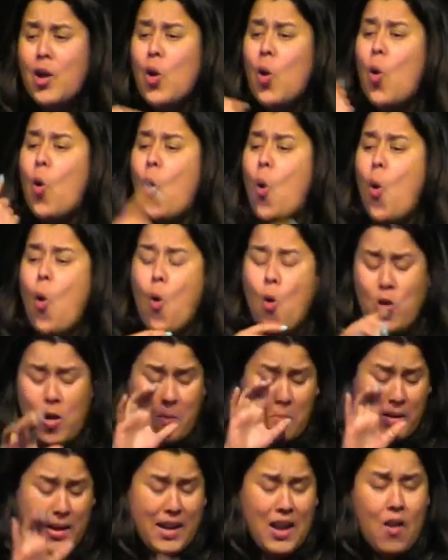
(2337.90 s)
John
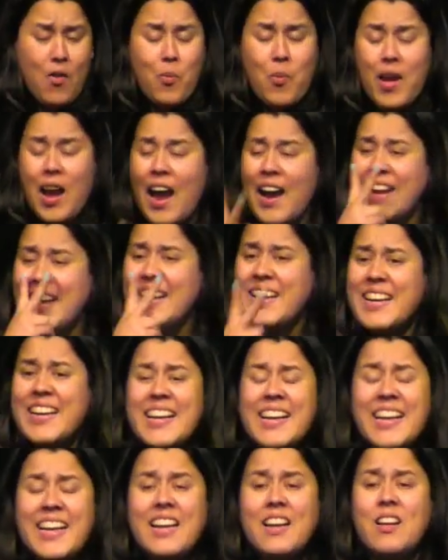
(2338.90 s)
chapter 20, verse
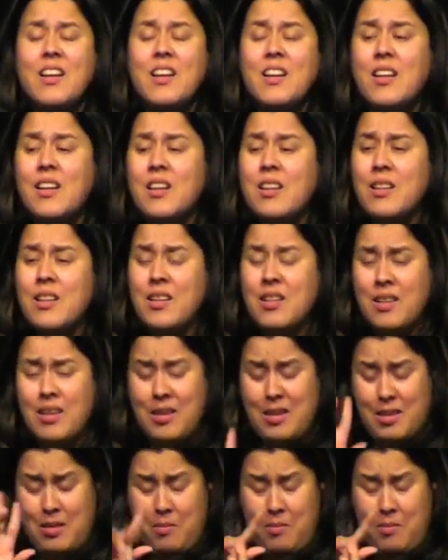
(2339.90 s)
28 through 29.